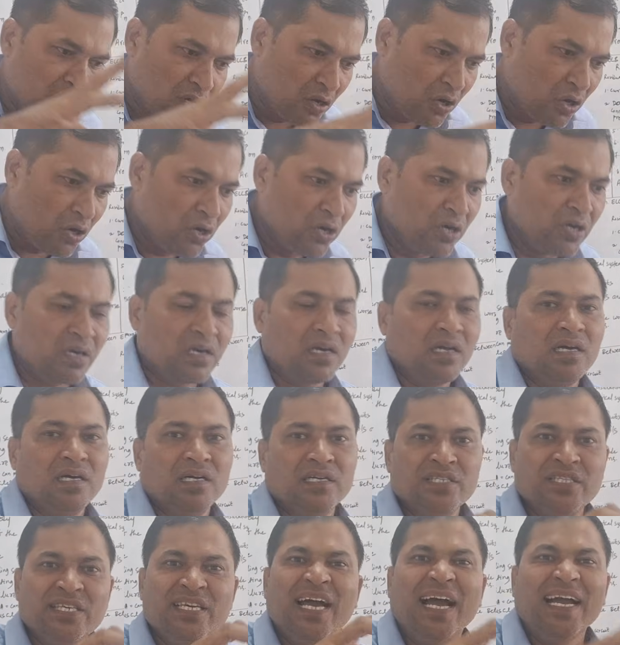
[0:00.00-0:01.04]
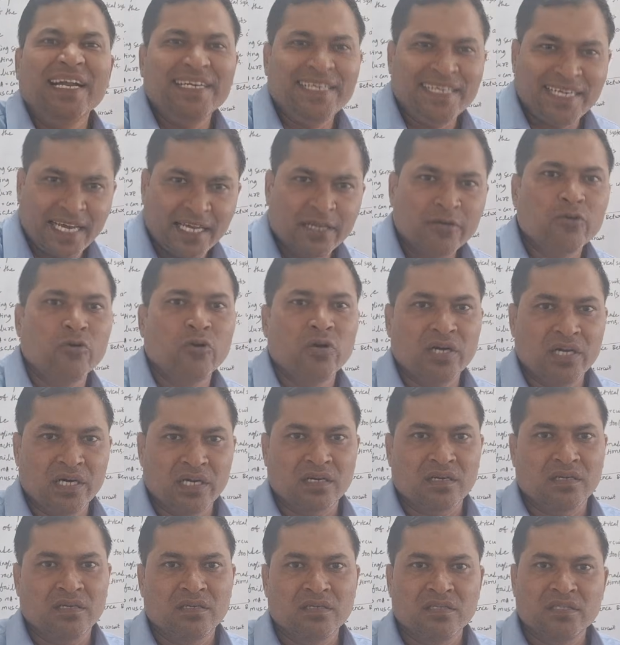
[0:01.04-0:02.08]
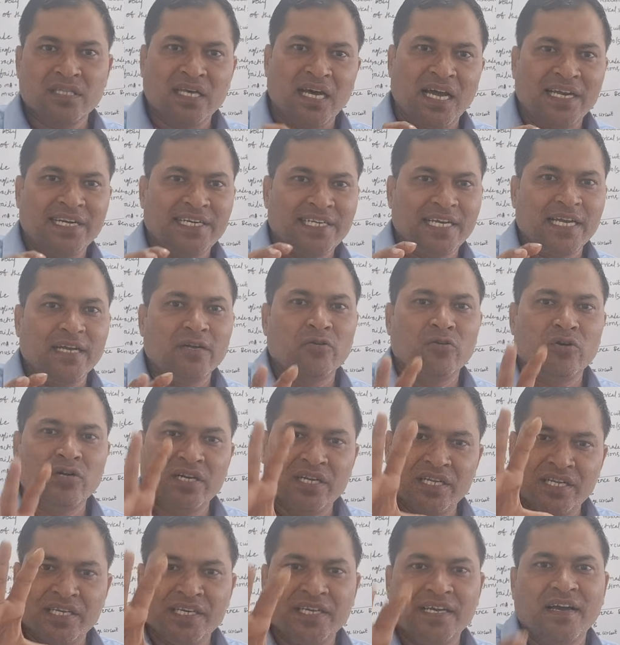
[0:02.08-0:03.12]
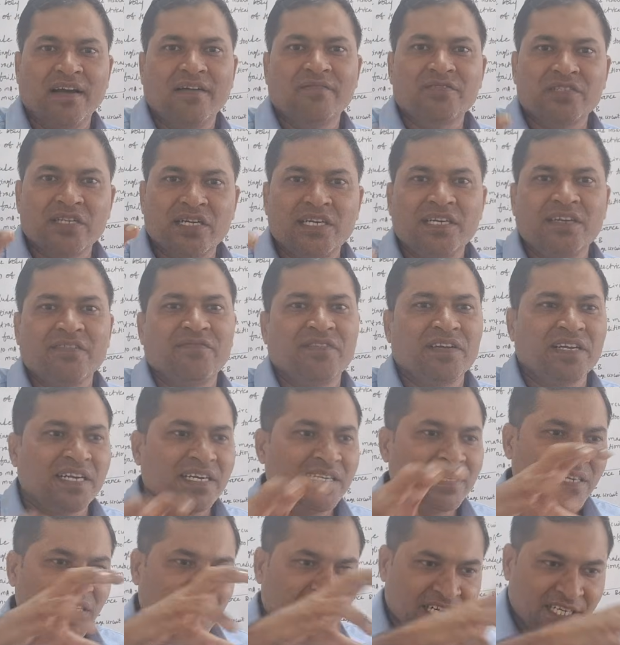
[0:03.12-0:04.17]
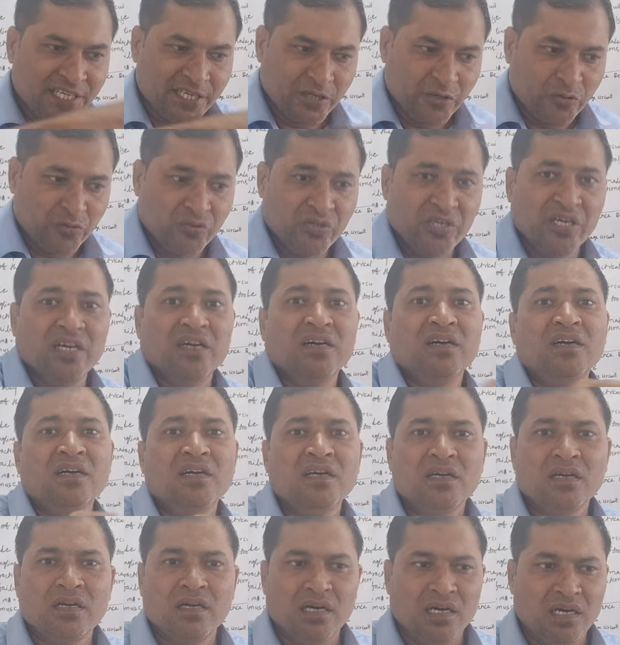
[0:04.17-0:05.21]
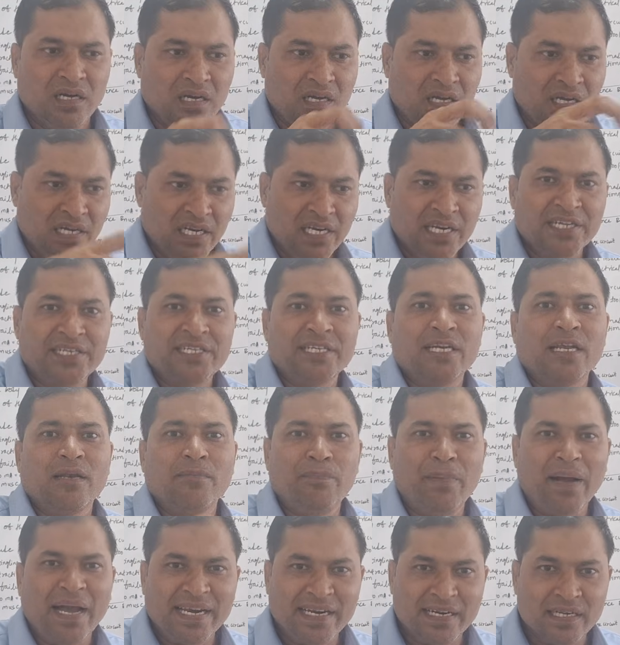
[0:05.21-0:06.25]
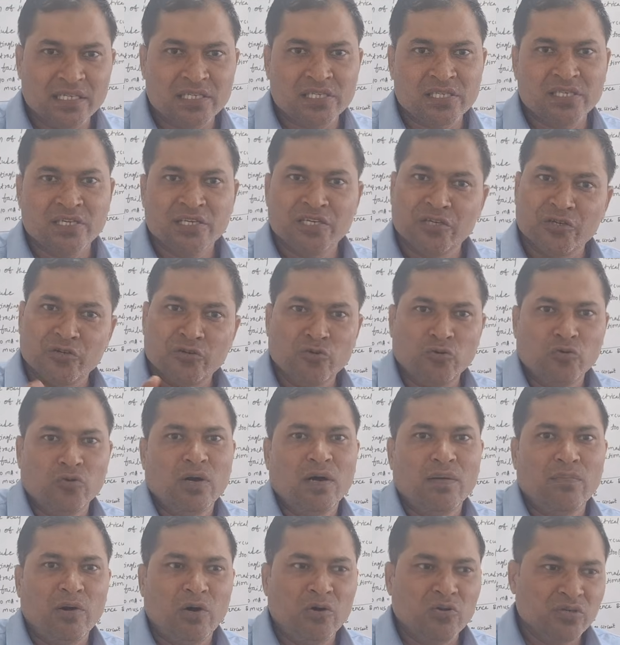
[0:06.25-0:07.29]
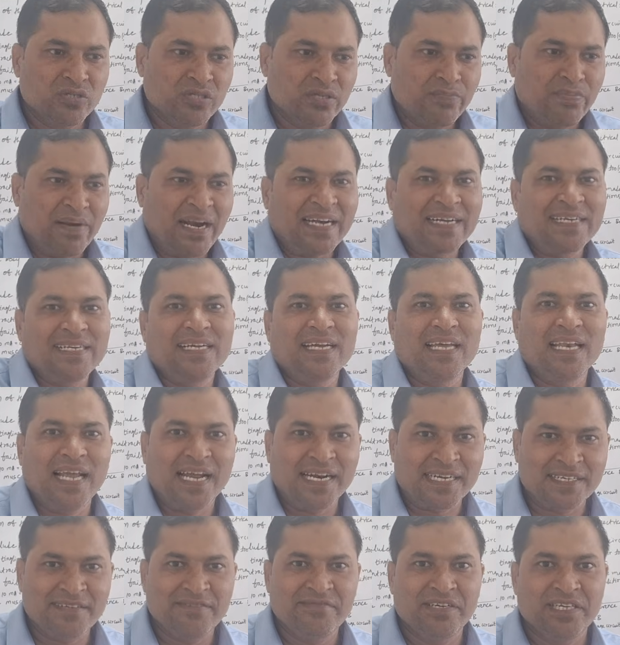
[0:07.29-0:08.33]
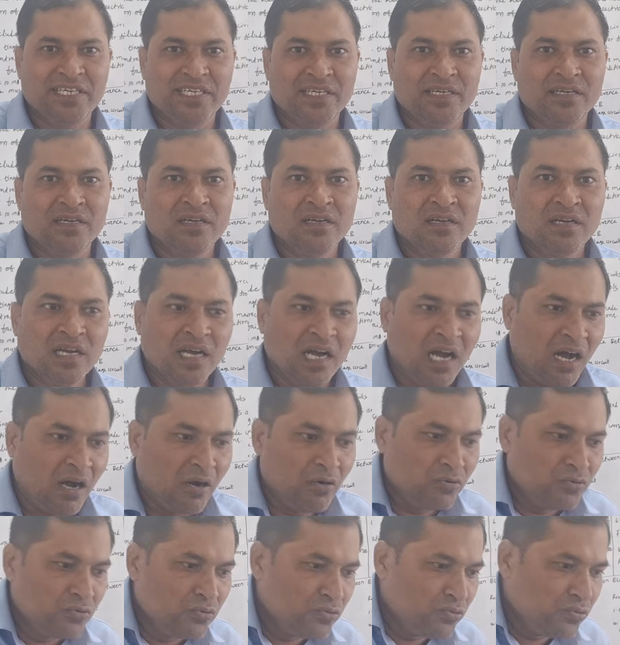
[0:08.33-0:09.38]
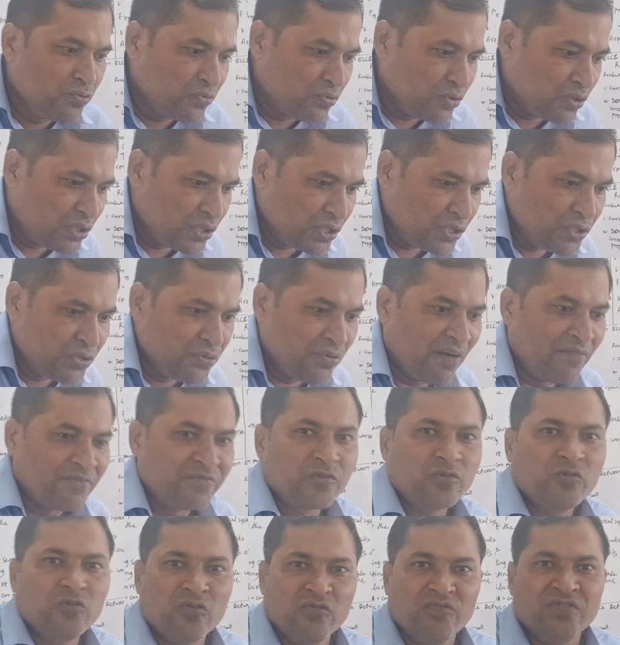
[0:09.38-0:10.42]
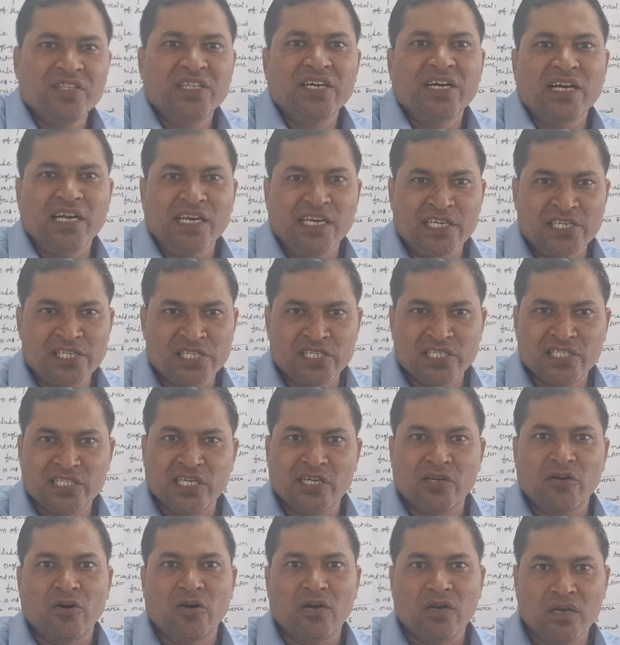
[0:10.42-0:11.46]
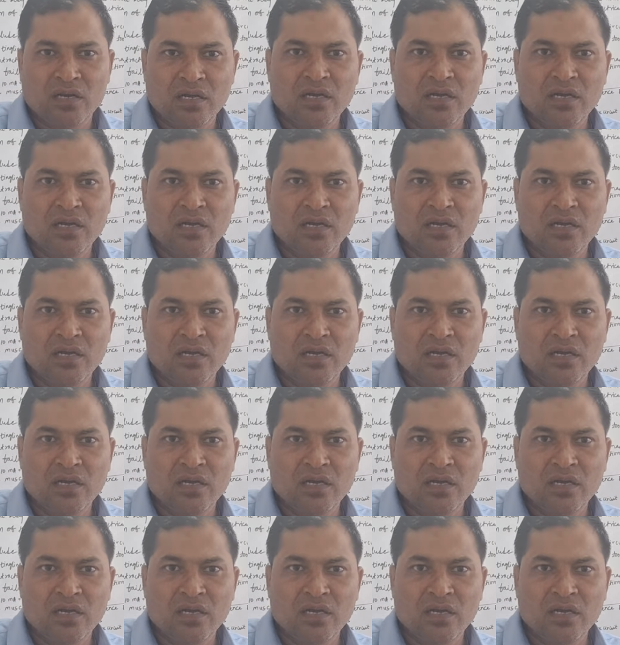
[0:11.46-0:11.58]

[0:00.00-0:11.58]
or the ITI holder. The ITI holder, he have certificate related to the electrical panels. We know about the practical activity, how you have to go with the connections and all,